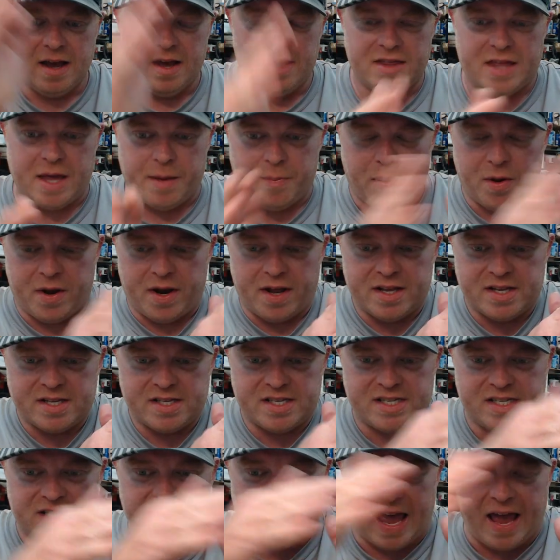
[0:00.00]
they put a
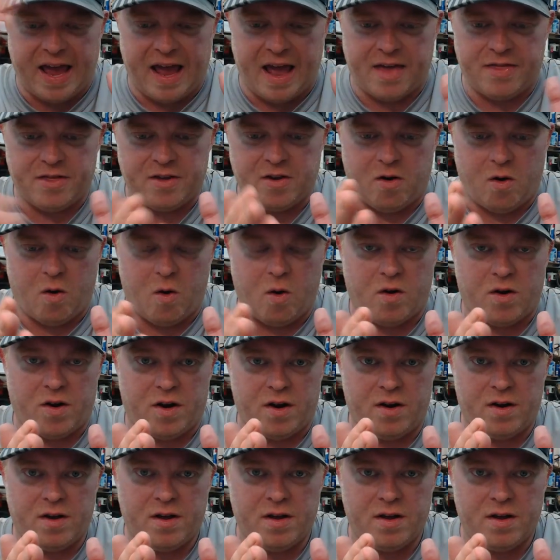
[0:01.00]
stay on their order